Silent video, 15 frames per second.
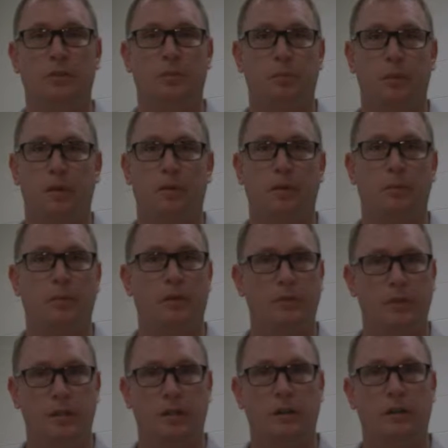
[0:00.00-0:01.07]
this program
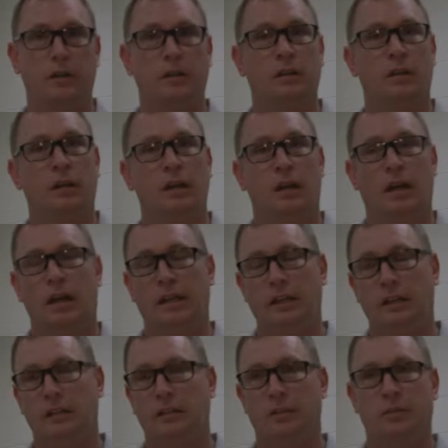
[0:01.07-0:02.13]
every year.
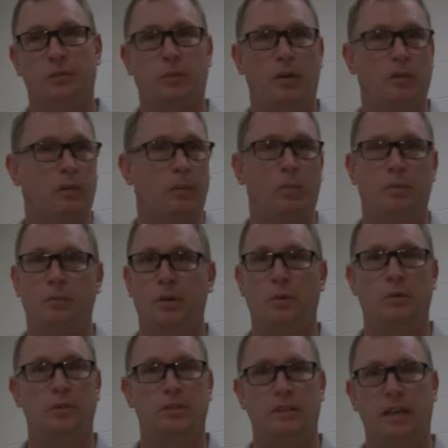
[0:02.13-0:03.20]
Again, this program wouldn't be
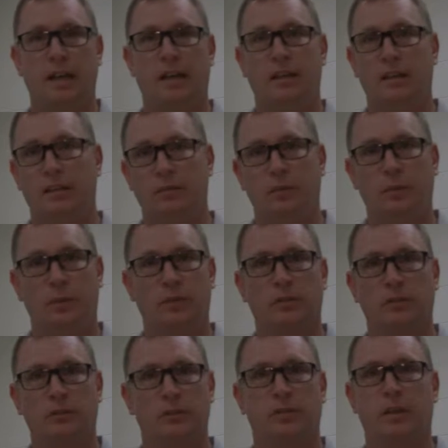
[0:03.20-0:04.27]
where it's at if it
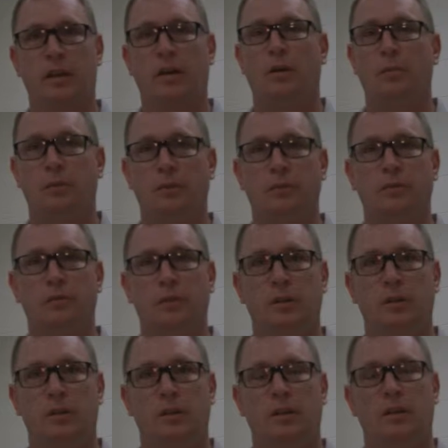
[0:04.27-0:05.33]
wasn't for the help of
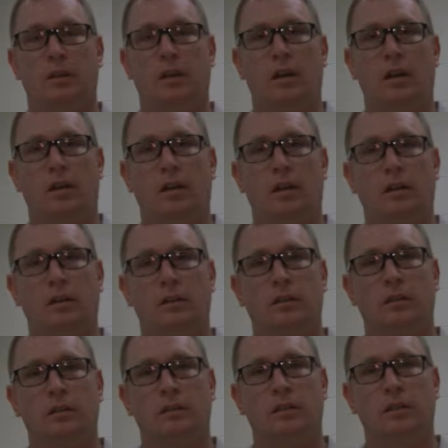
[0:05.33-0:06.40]

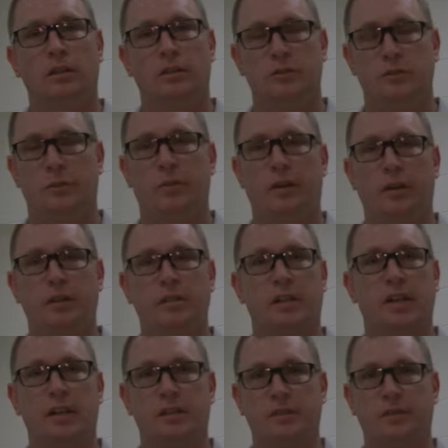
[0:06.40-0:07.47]
the Collision Repair
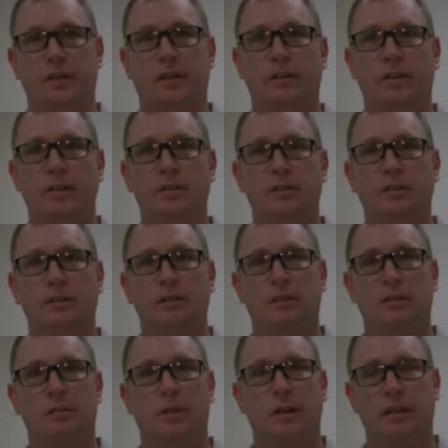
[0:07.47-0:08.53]
Education Foundation.
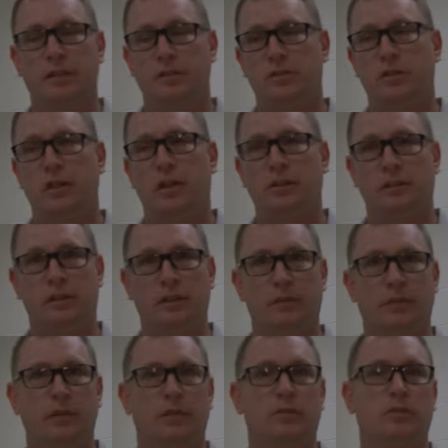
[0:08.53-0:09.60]
The money that you guys have
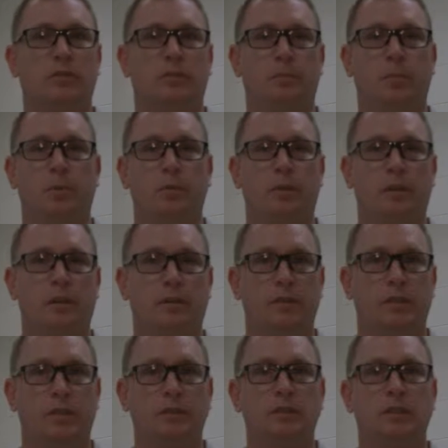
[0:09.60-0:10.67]
given us and support you've
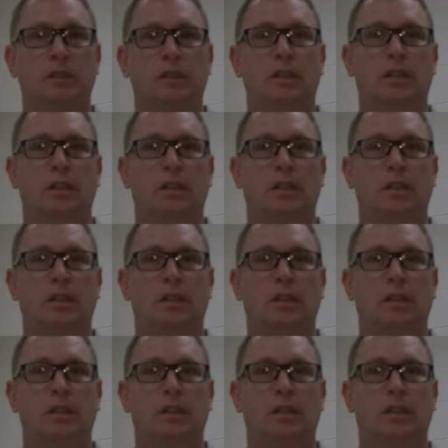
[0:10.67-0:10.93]
given us,